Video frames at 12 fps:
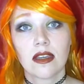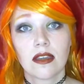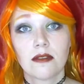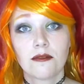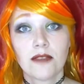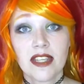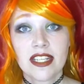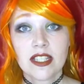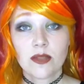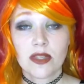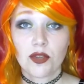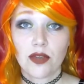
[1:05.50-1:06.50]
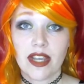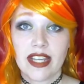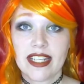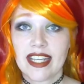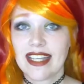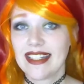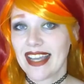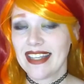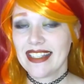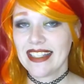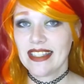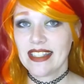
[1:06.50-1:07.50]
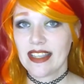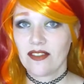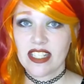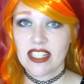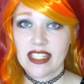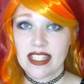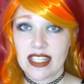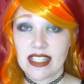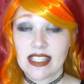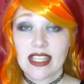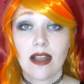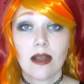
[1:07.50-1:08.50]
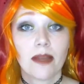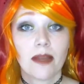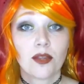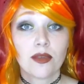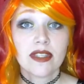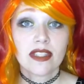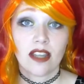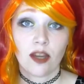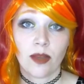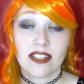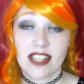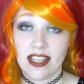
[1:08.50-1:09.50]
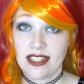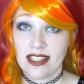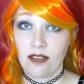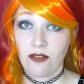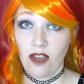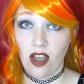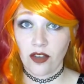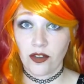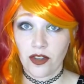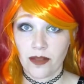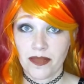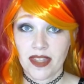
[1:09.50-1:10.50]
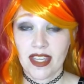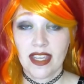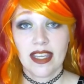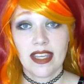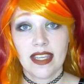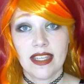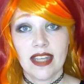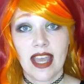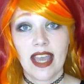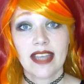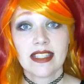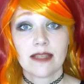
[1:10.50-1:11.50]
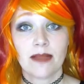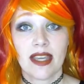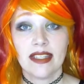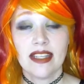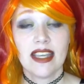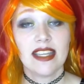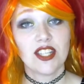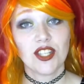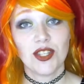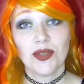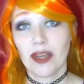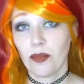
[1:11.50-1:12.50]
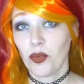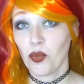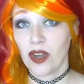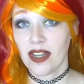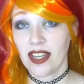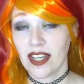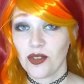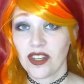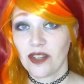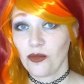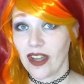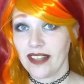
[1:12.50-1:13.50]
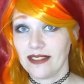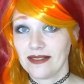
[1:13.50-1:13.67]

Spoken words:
Phoenix was created in 1976 by Chris Claremont and Dave Cockrum in X-Men issue #101.